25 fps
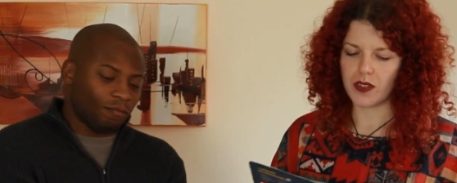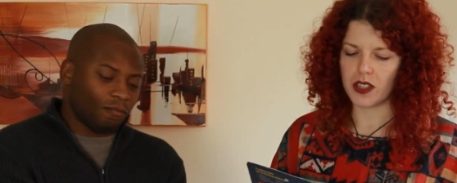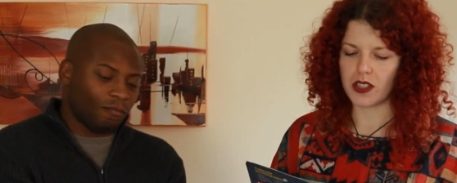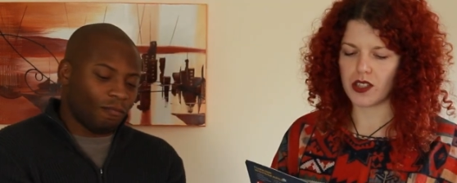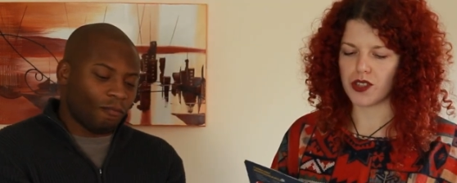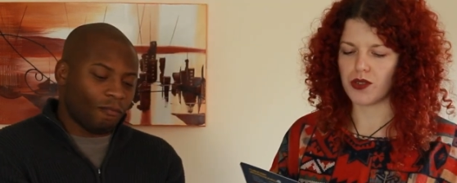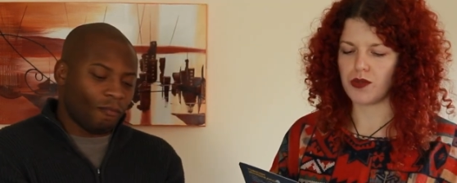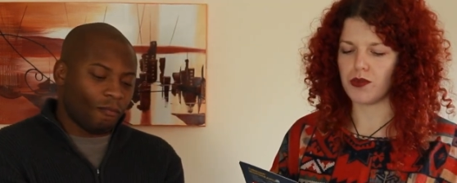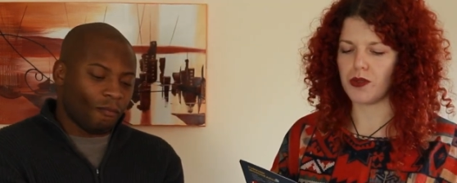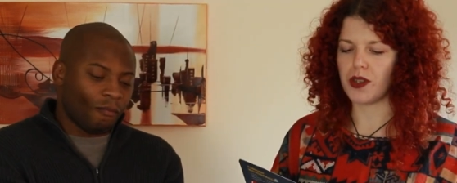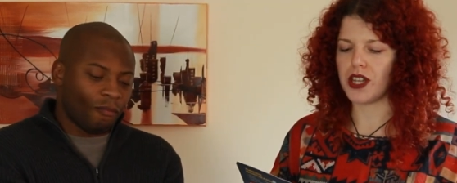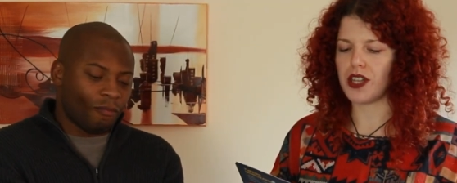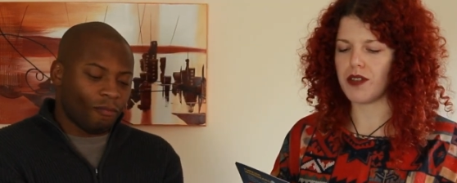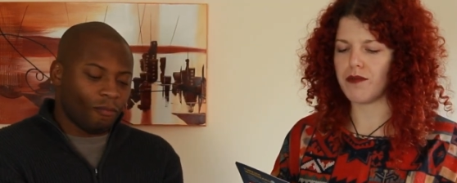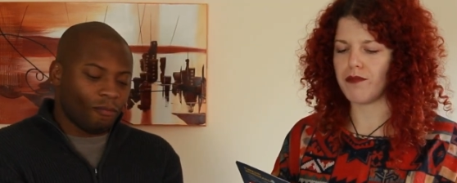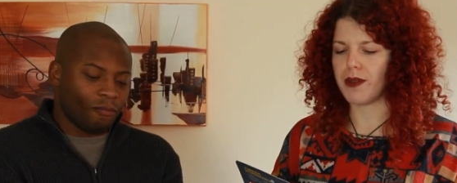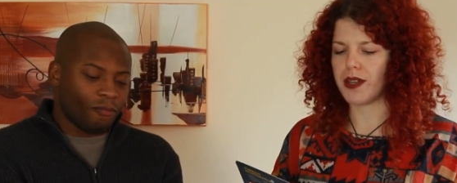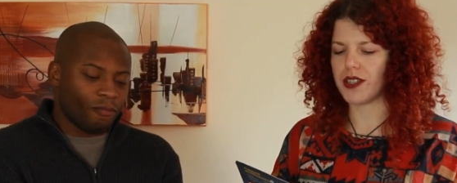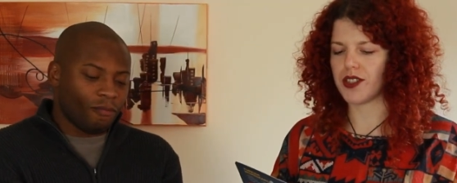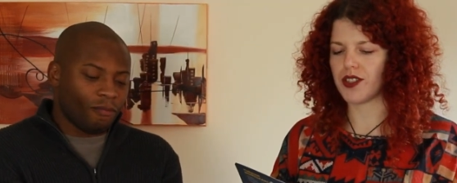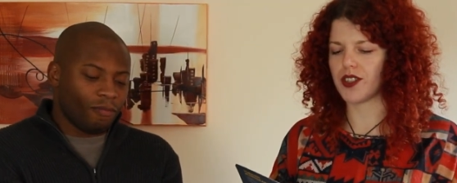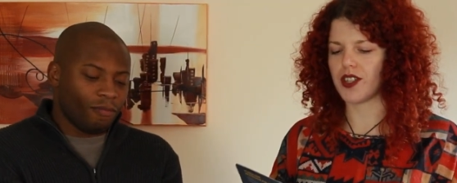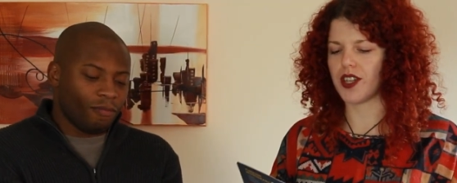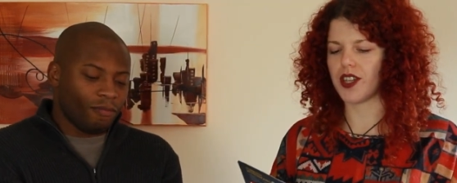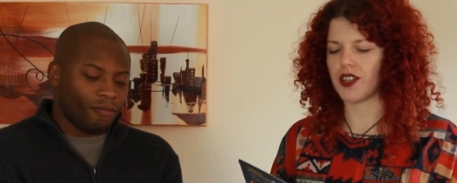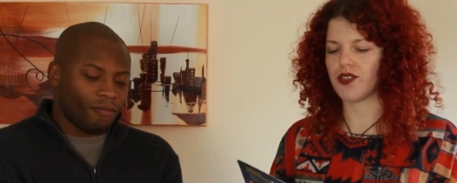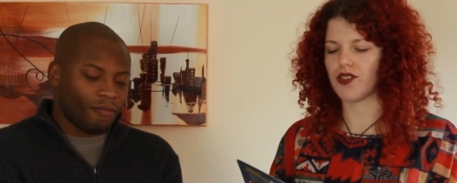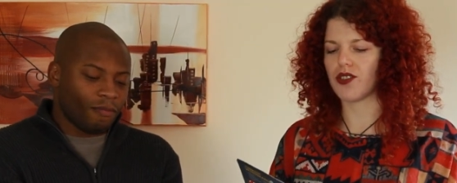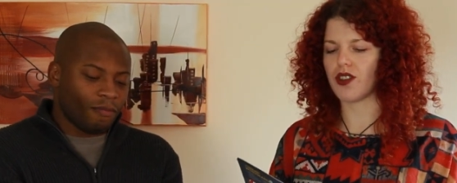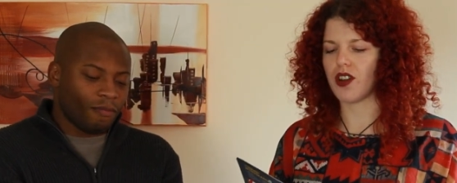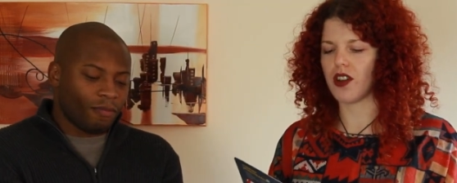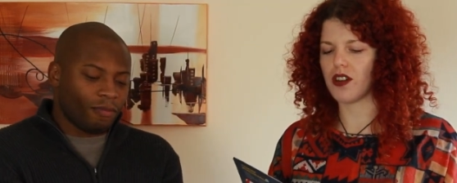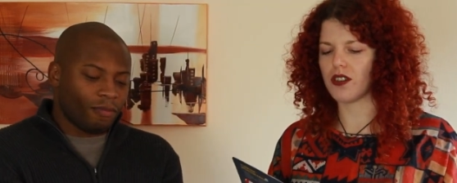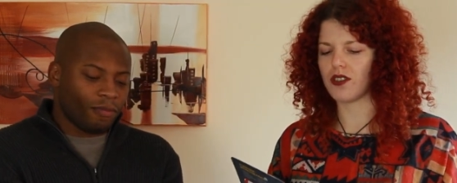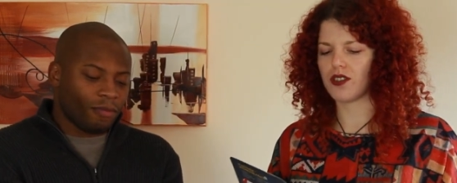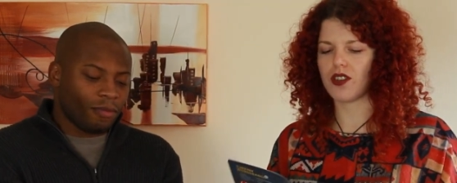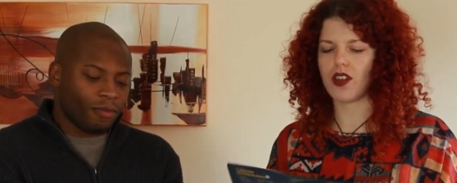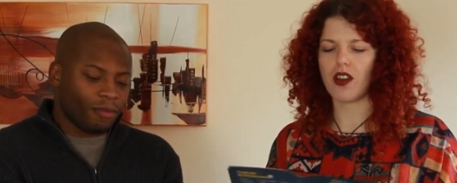Speaker 1: Sweet biscuit
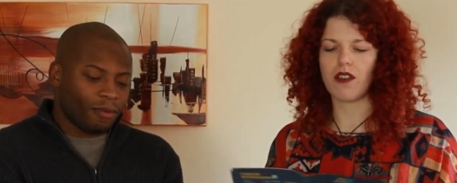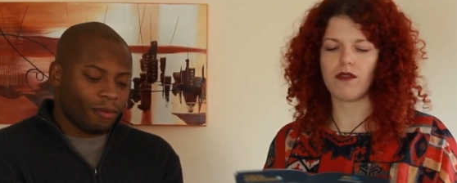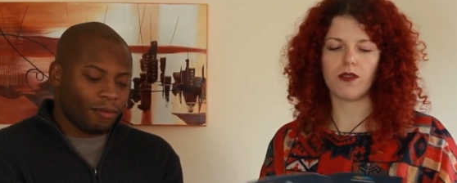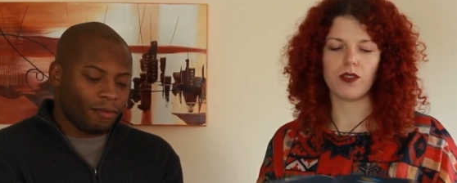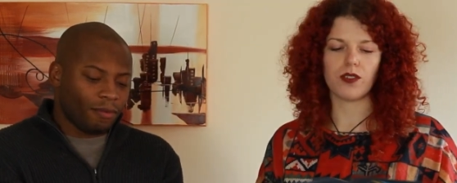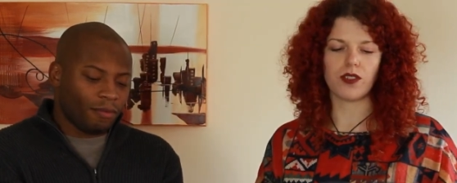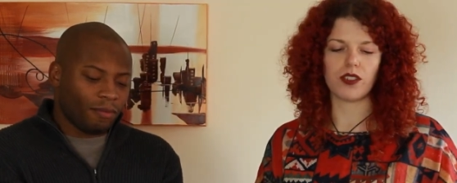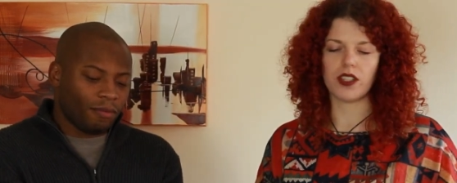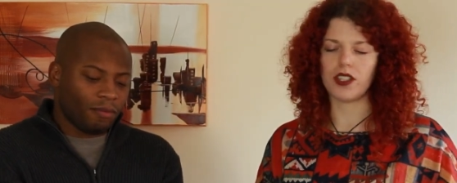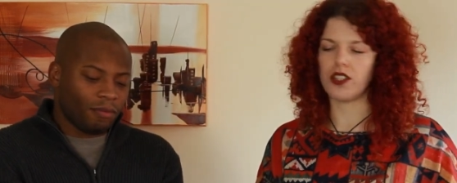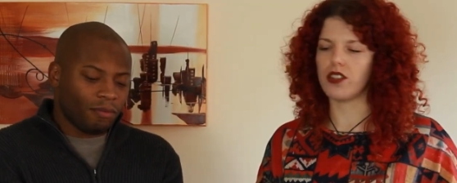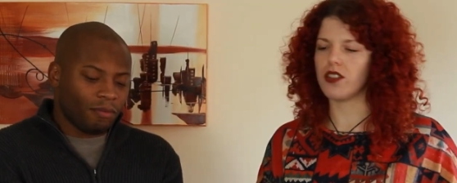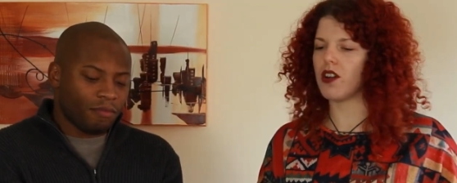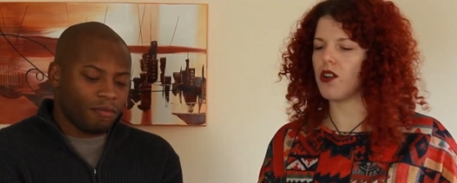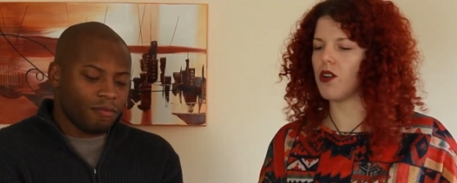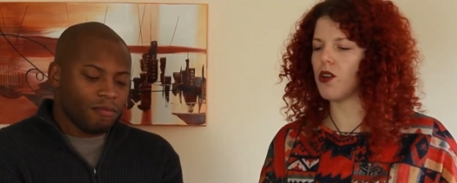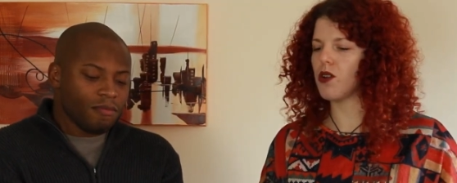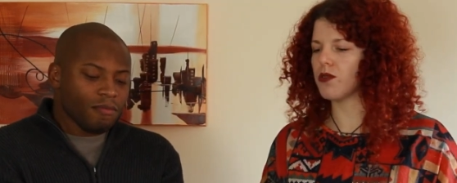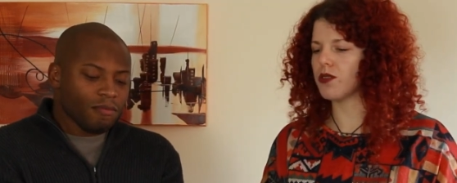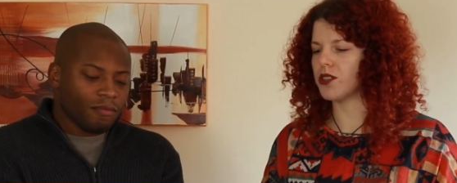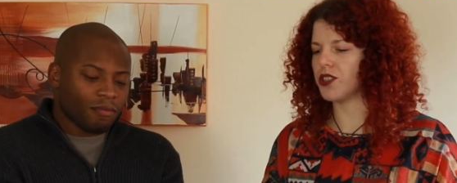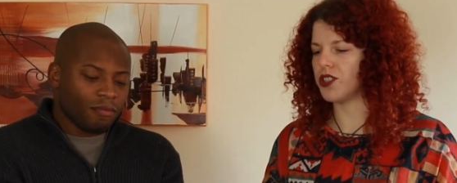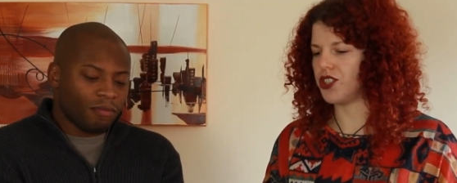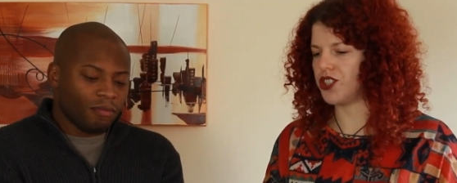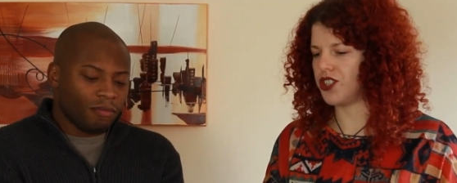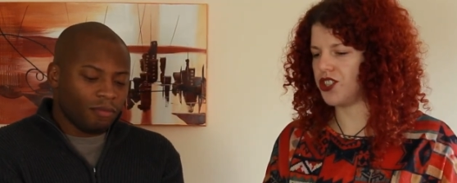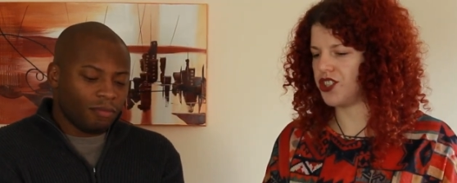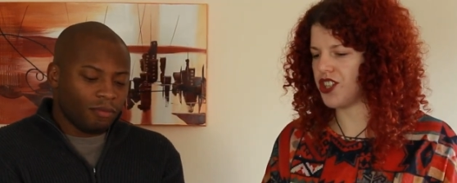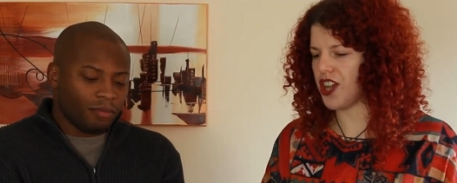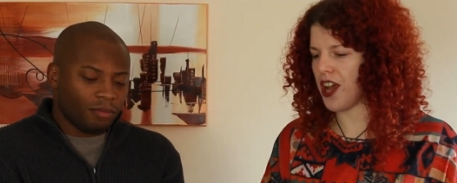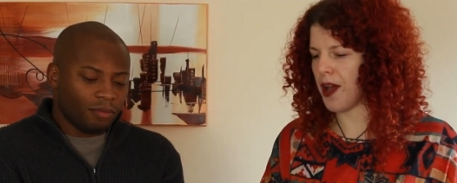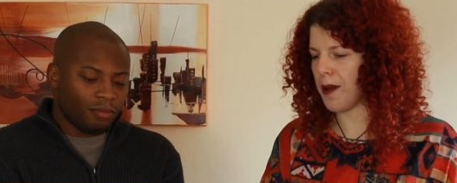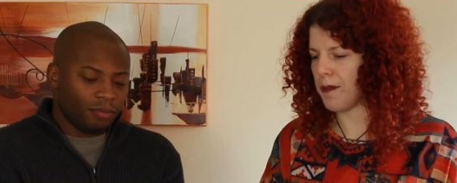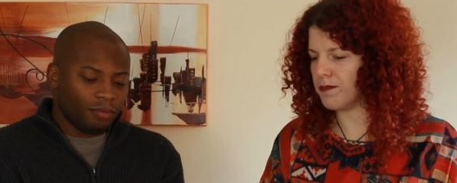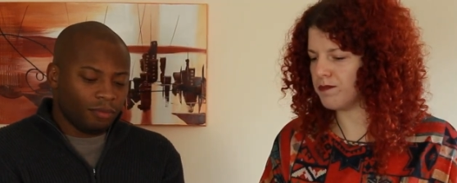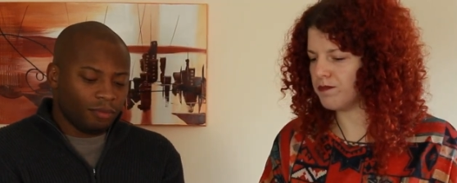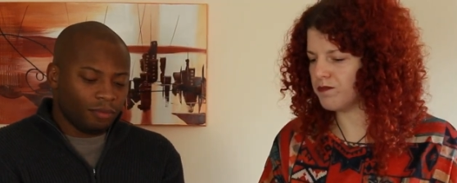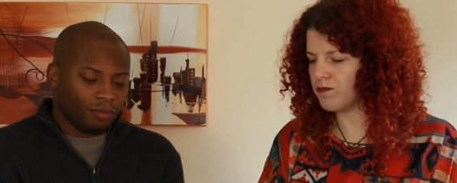tart covered in orange jam.